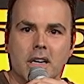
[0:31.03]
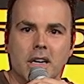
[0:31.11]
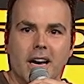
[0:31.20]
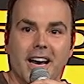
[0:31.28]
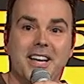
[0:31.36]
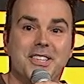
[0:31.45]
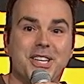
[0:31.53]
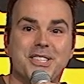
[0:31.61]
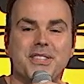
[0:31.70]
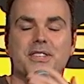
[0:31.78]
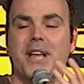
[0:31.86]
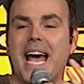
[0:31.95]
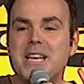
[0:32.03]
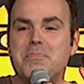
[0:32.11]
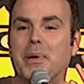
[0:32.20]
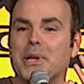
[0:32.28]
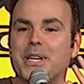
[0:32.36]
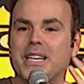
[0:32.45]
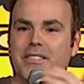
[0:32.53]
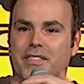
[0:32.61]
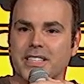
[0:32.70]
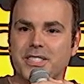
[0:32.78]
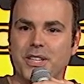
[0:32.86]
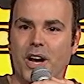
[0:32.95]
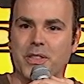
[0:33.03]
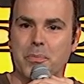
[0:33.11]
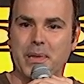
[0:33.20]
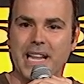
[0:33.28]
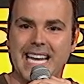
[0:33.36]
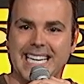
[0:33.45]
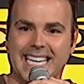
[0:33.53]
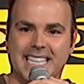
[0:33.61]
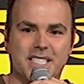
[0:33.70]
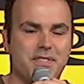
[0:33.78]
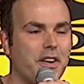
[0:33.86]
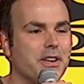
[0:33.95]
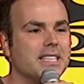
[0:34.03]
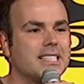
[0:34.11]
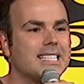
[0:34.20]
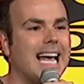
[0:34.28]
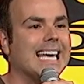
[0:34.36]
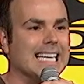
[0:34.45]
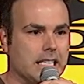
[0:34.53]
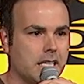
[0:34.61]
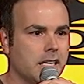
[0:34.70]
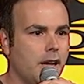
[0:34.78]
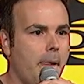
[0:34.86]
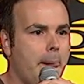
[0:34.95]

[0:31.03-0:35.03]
There's 8 billion of us on the planet at this very second.